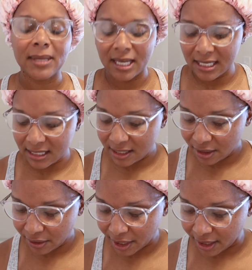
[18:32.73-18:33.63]
It's
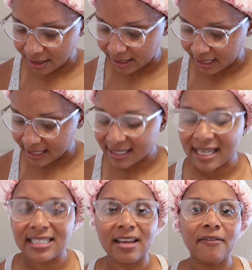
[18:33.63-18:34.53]
still early. It's
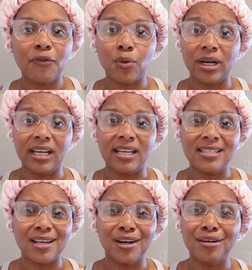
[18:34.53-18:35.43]
like 10:40,
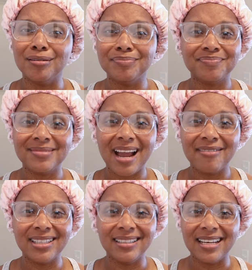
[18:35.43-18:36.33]
so not
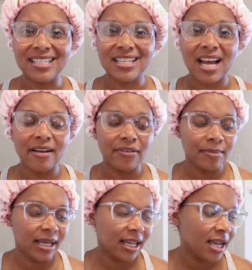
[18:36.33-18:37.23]
really lunchtime for
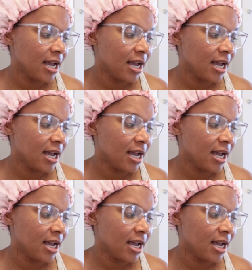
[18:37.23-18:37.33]
me.